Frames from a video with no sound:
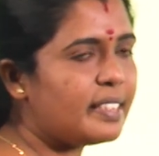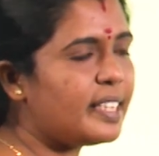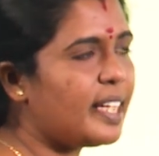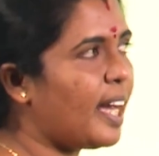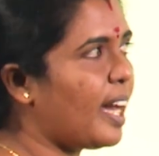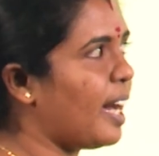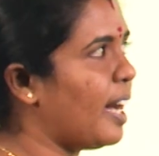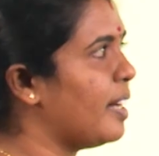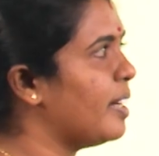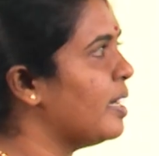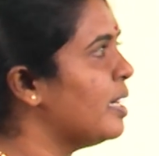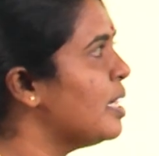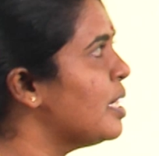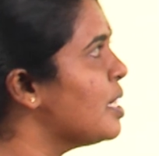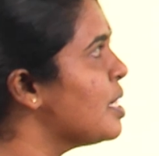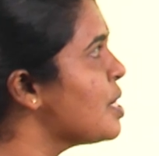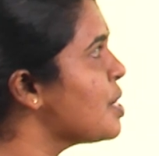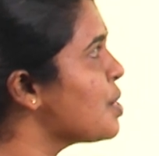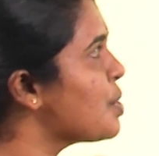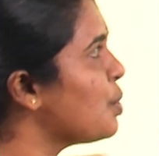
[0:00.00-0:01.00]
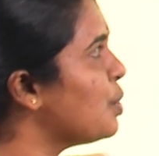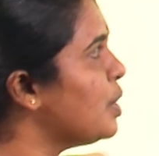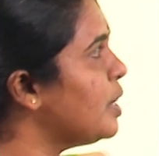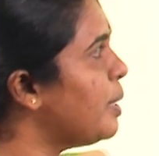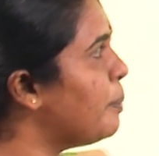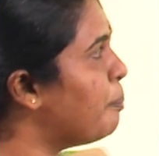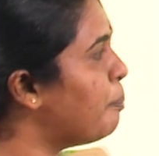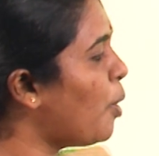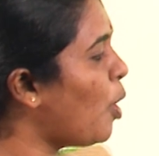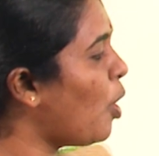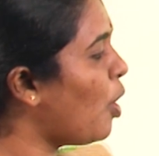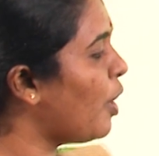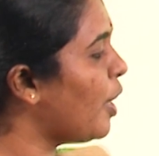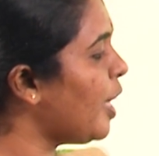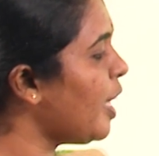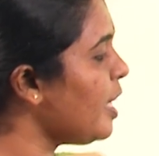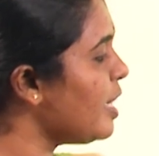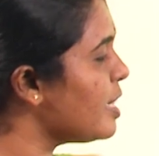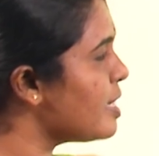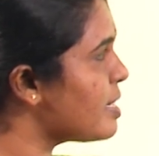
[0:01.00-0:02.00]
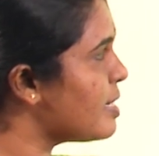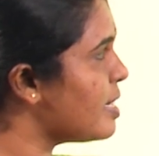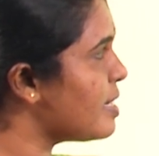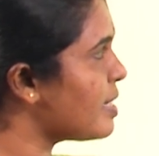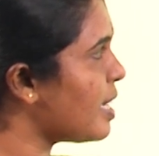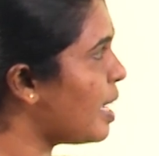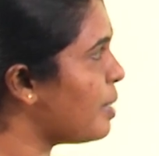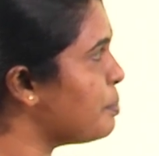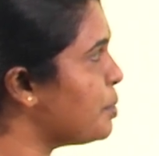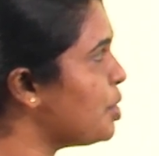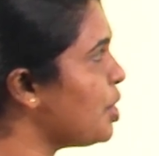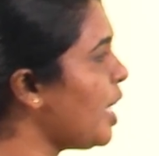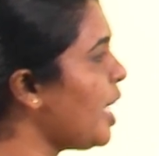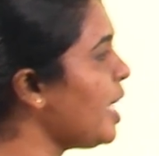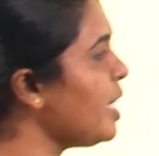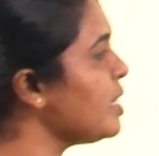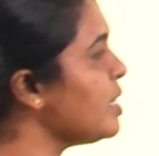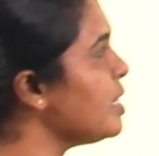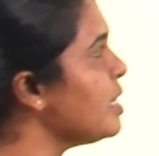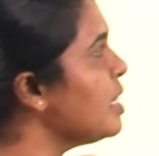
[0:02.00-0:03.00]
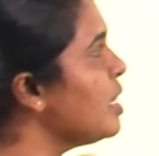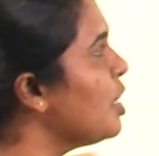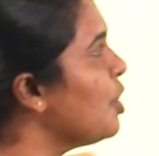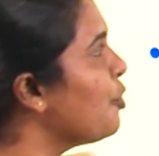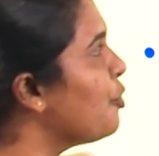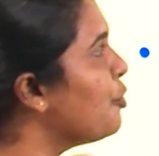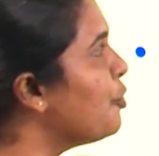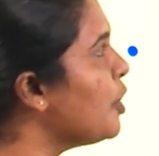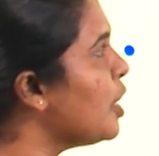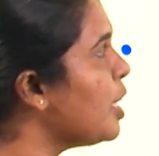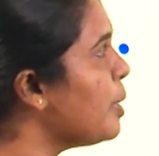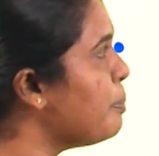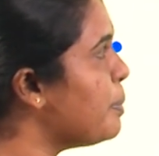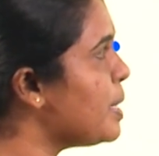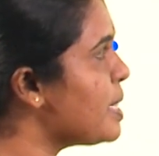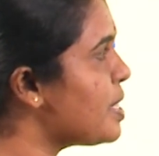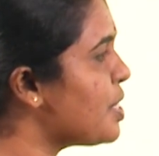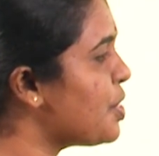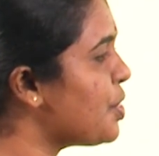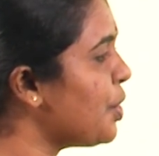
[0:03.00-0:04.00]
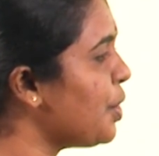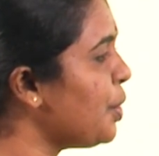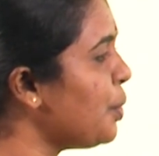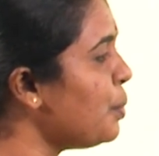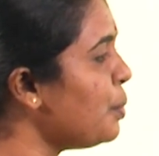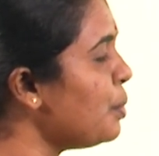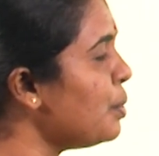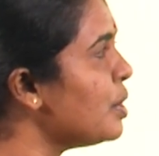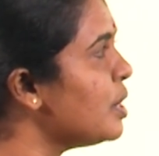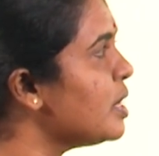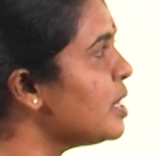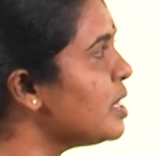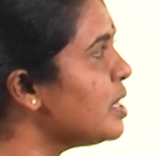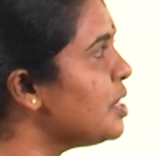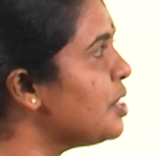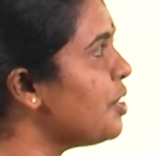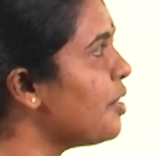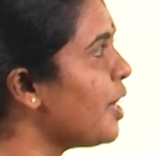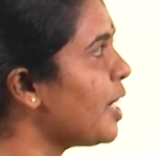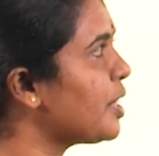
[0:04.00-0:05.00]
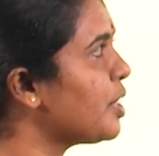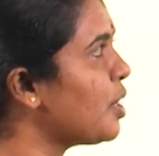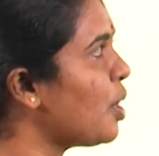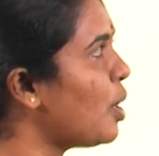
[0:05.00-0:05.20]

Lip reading: there. So the boy is the subject, verb is threw, direct